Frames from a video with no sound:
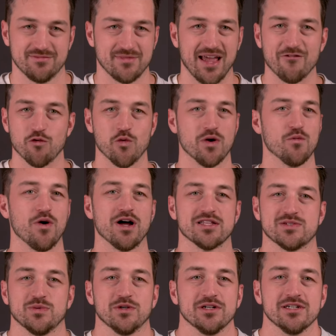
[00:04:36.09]
Everyone
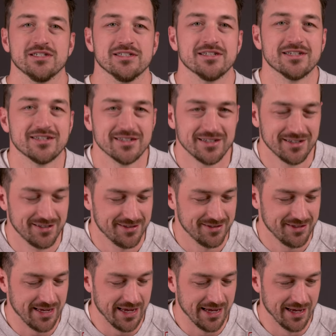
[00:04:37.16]
wants one,
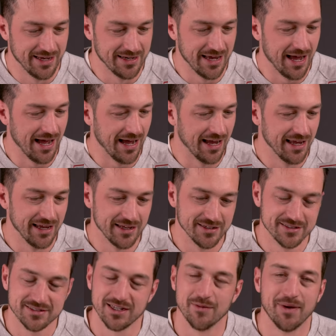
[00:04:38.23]
and I
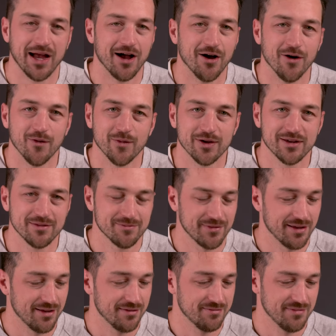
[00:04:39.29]
somehow
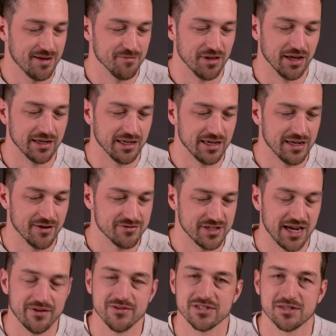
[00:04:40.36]
am lucky enough
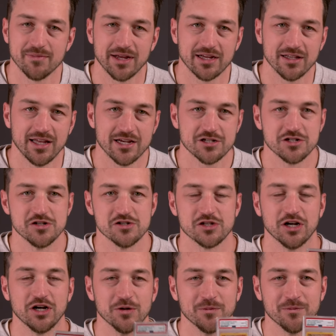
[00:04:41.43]
to have this in my collection.
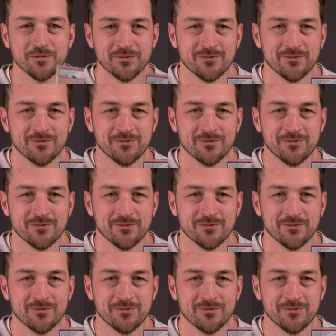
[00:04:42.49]
So